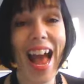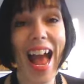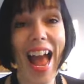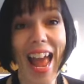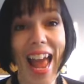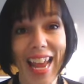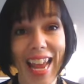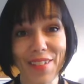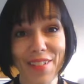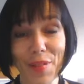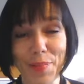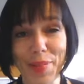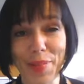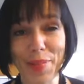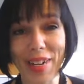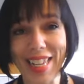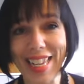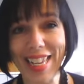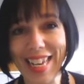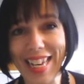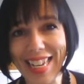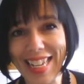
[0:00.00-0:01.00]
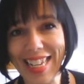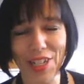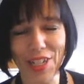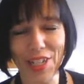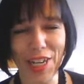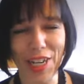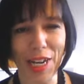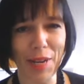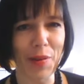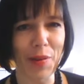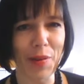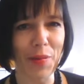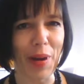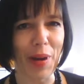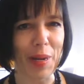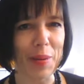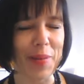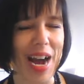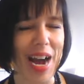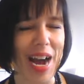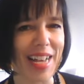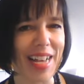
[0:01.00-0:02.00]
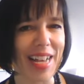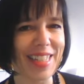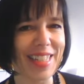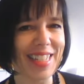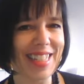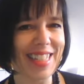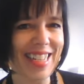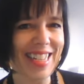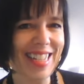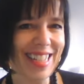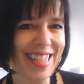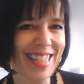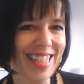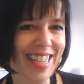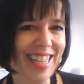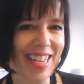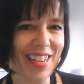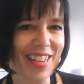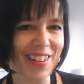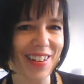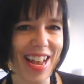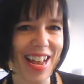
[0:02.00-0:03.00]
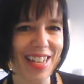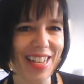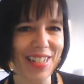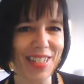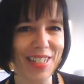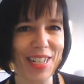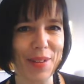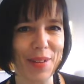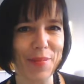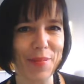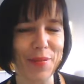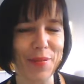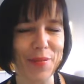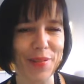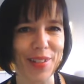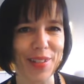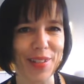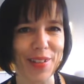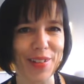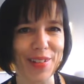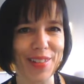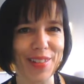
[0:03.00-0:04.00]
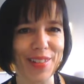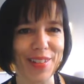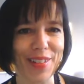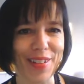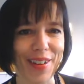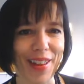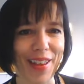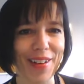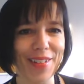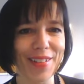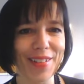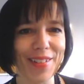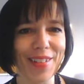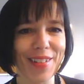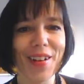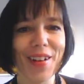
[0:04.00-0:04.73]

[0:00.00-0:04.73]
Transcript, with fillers: Hey everybody, it is Jamie. Welcome behind the scenes here at Jamie Ridler Studios.